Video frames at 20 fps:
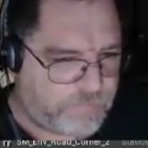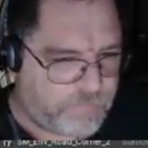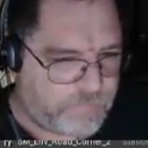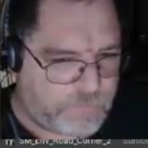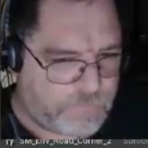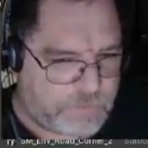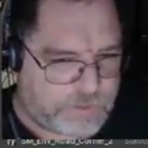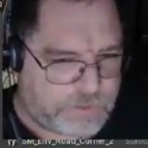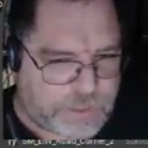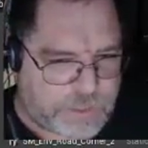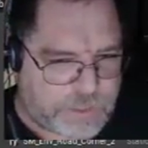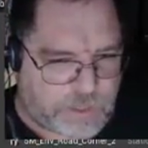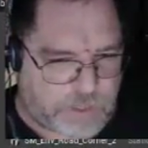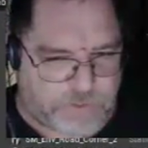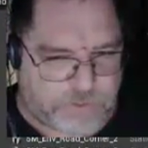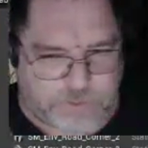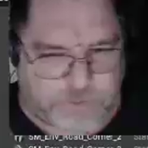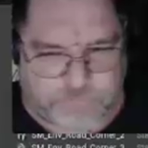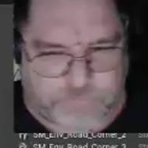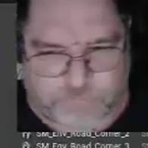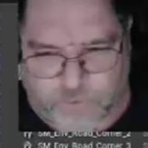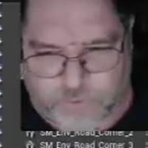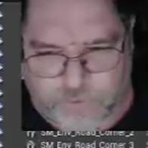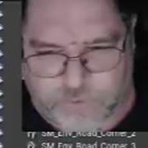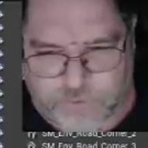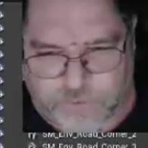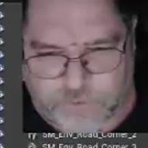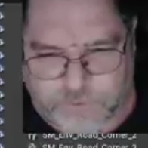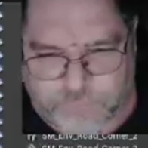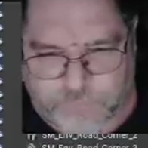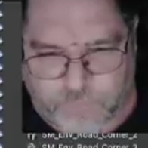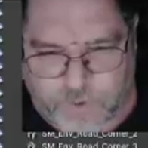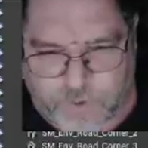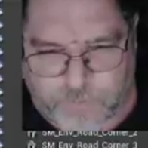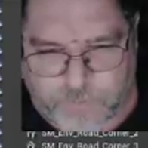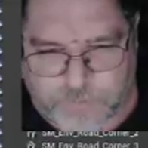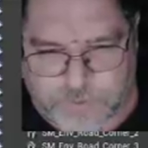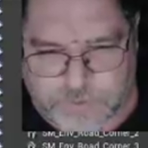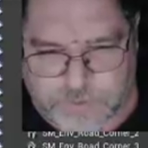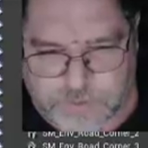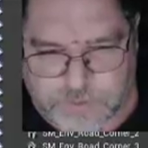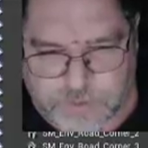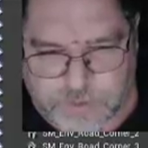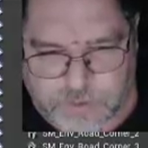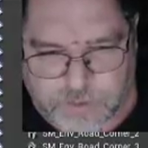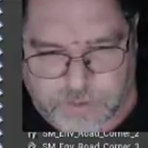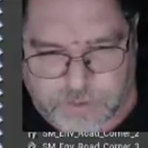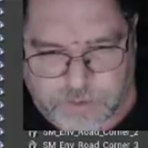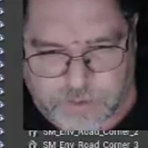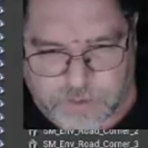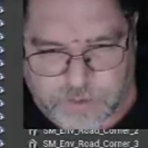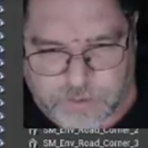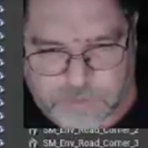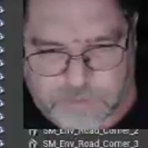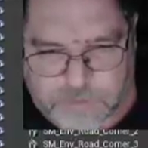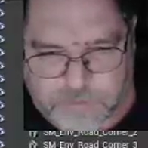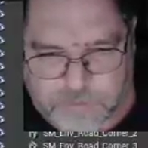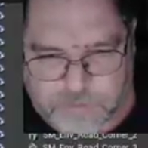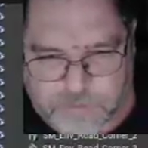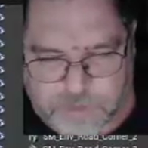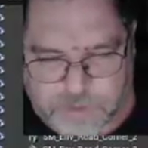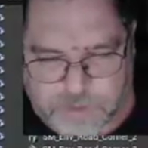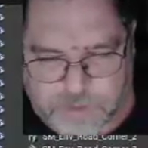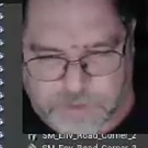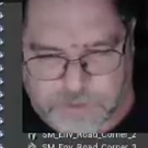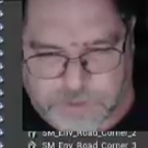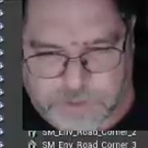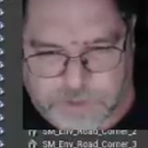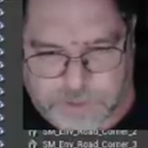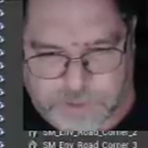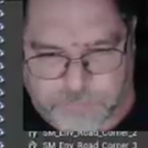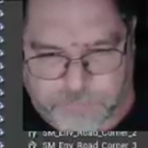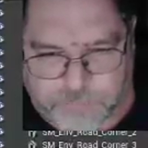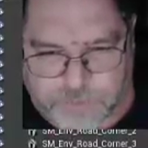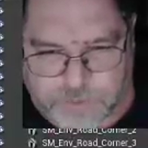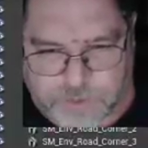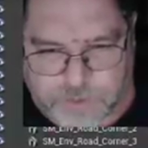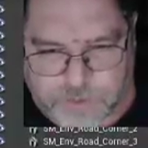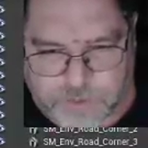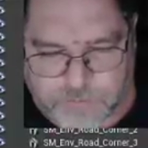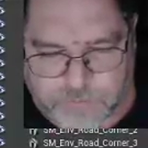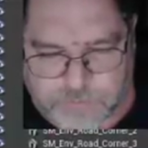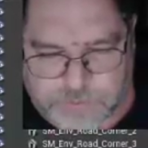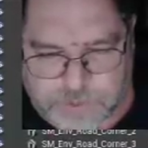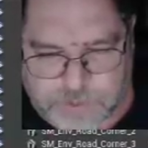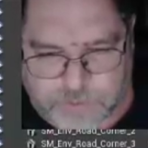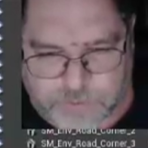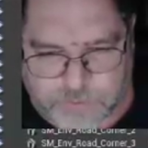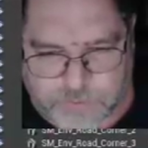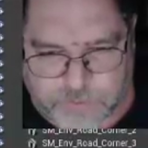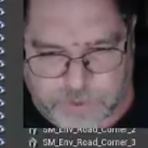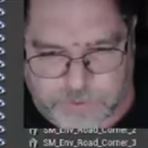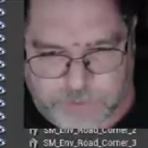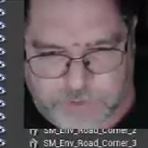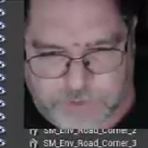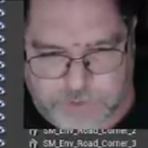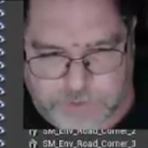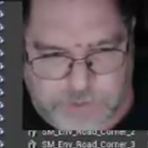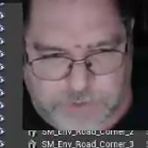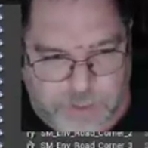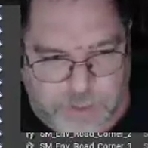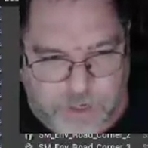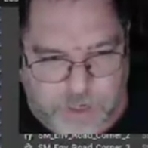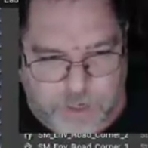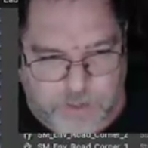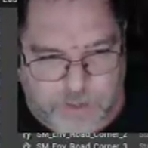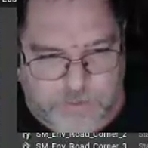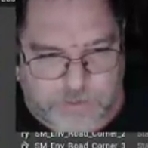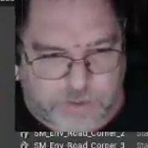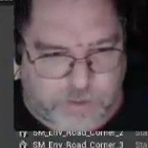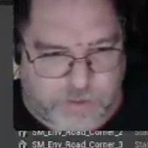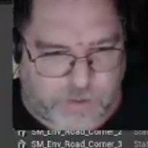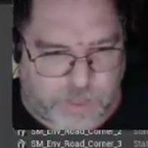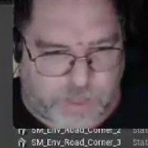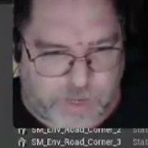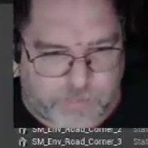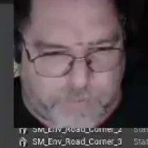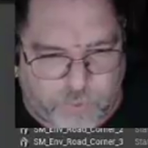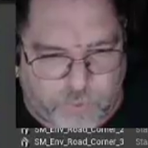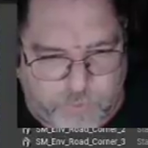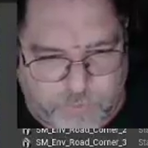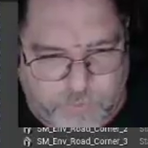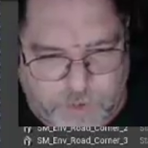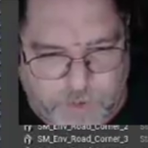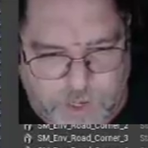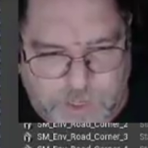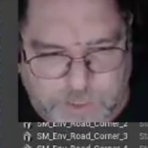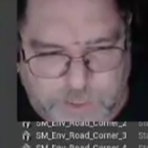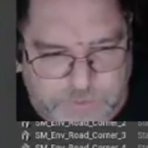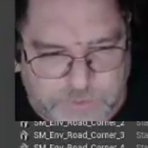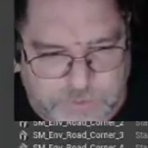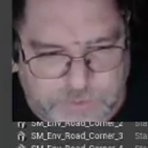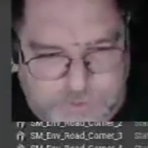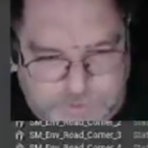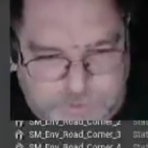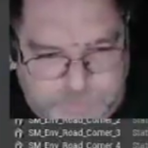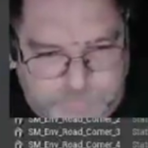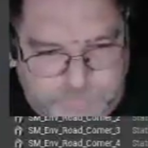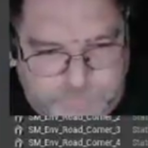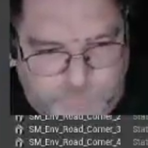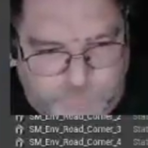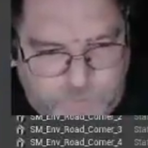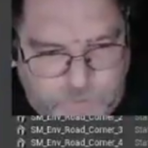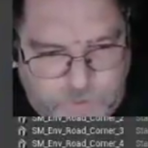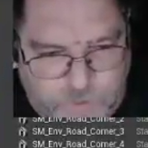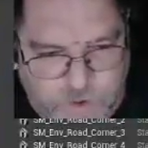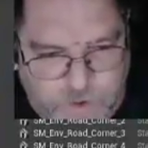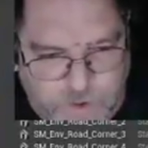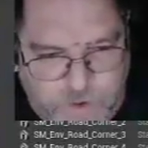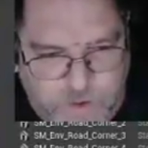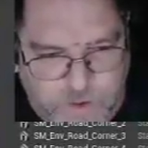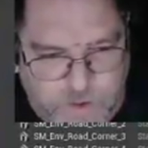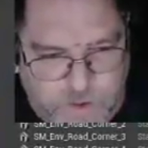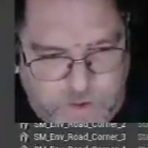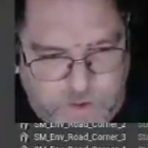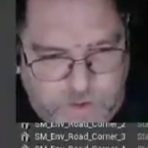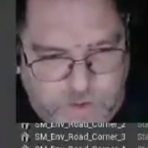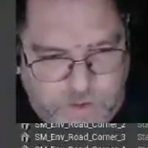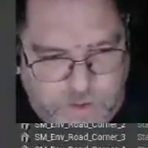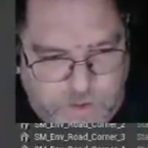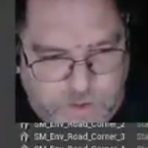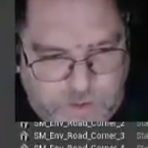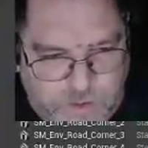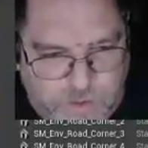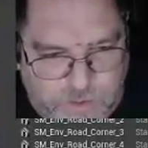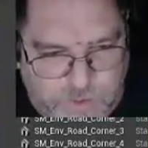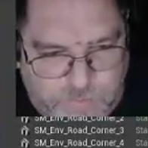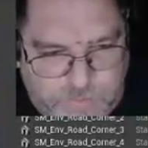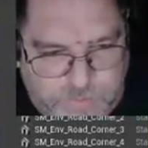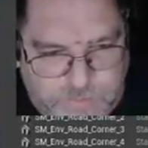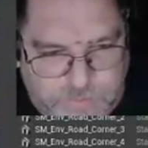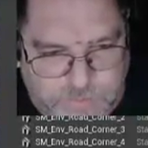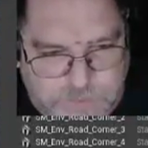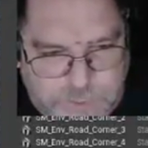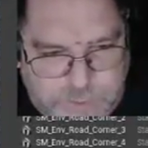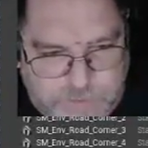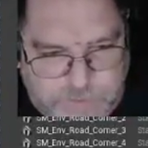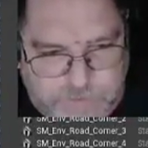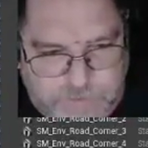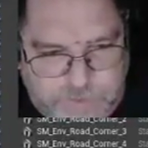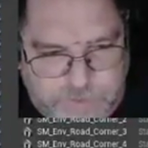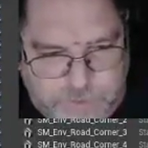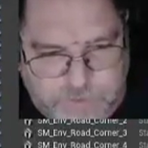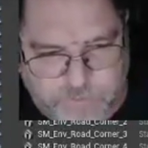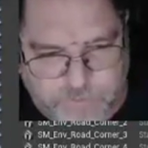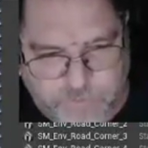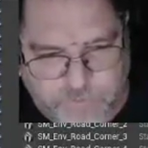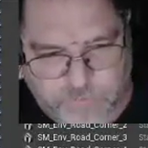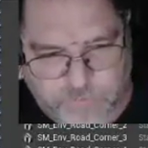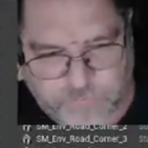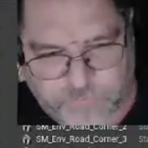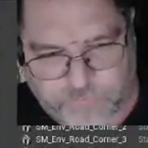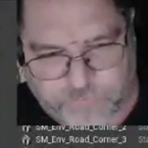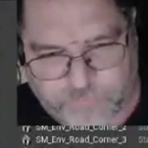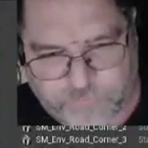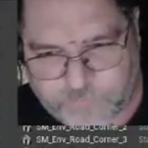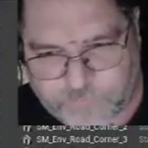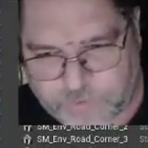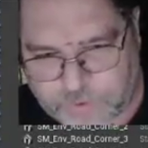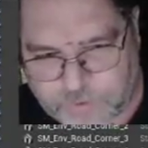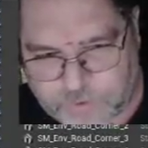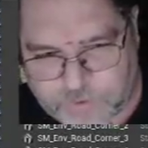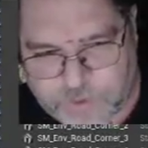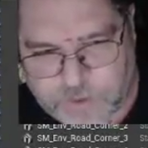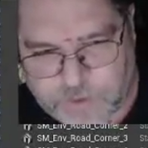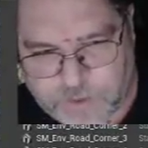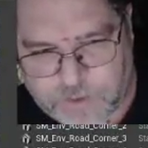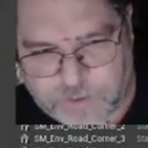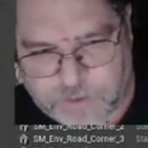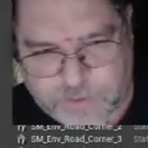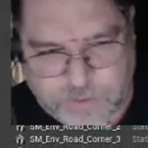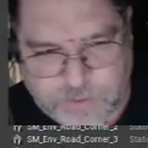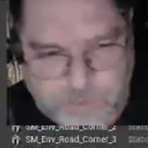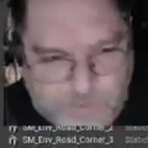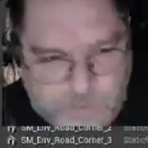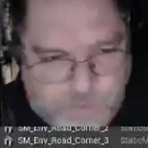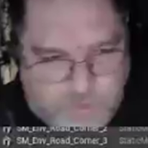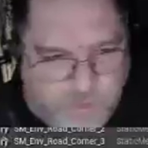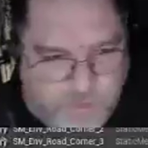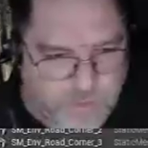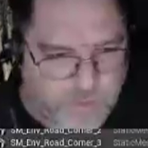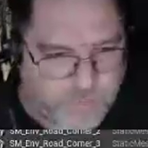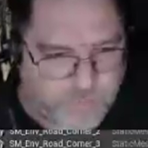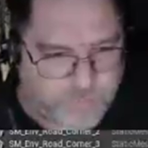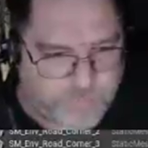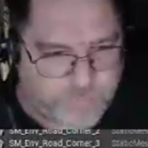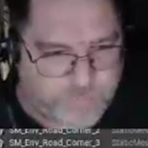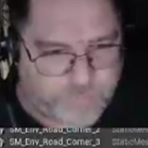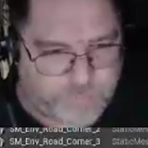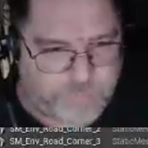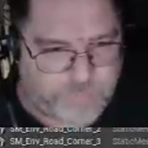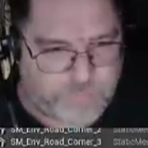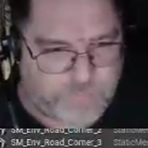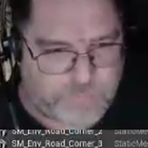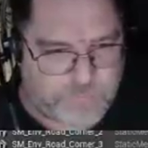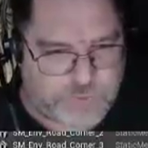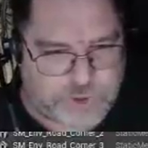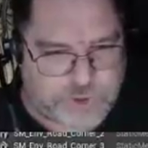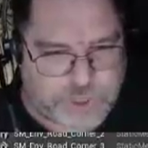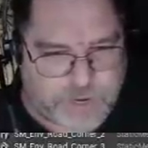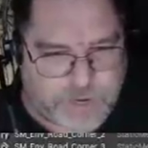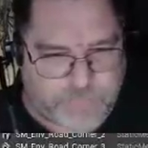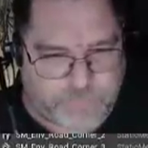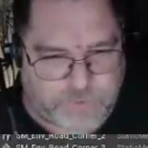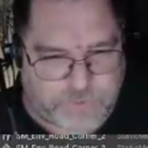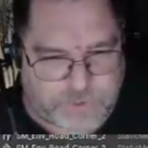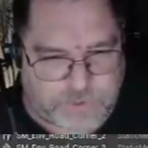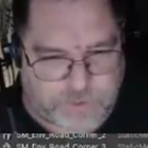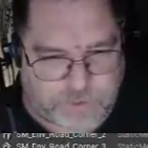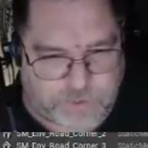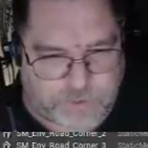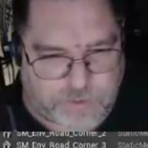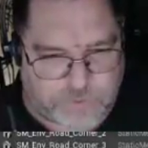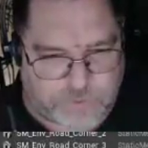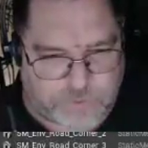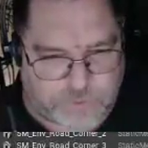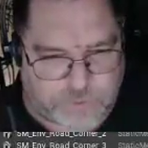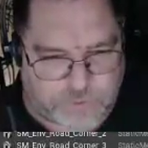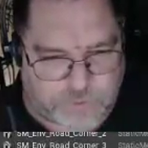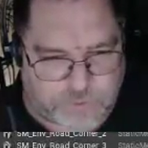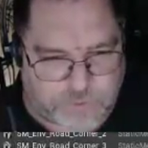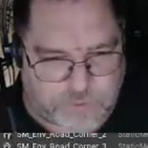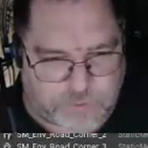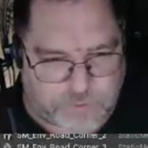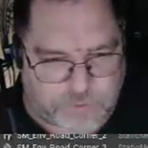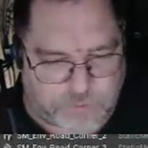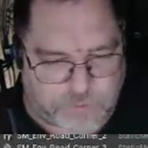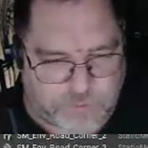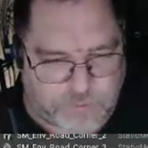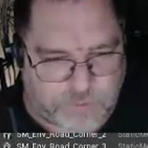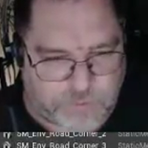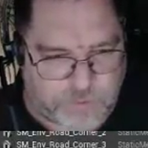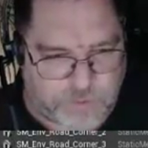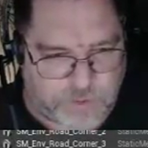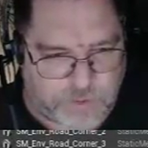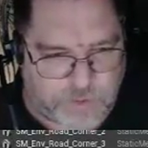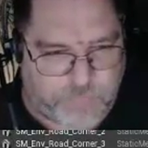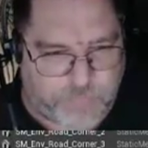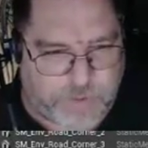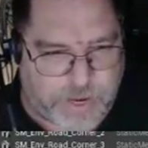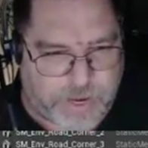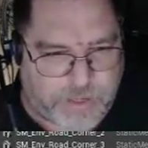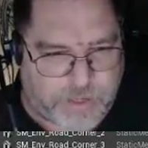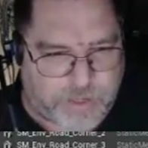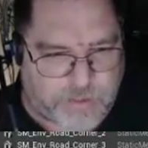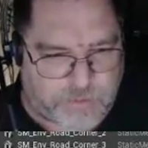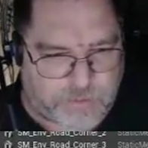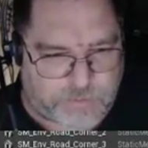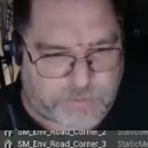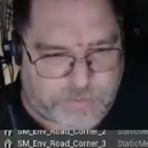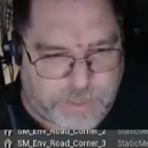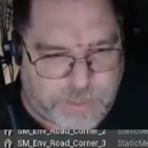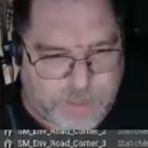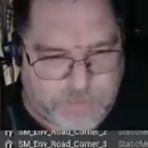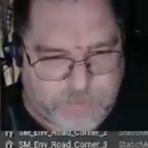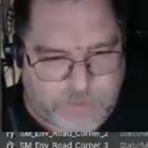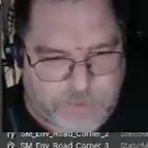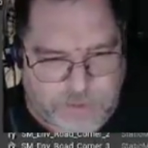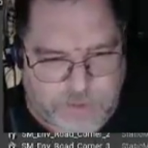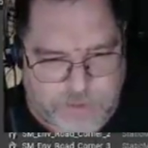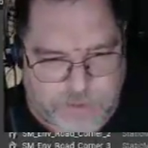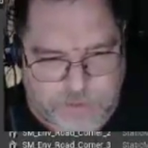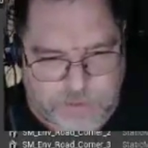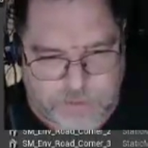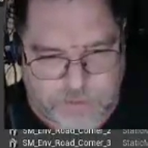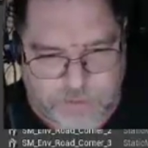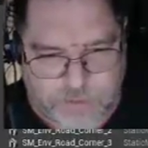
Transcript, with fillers: Skeletons for all your different weapons. So you can actually set up the um, skeletal meshes. There's a Claymore Mine, C4, I mean, Desert Eagle, Flare Gun, javelin launcher, a paddle, nail gun,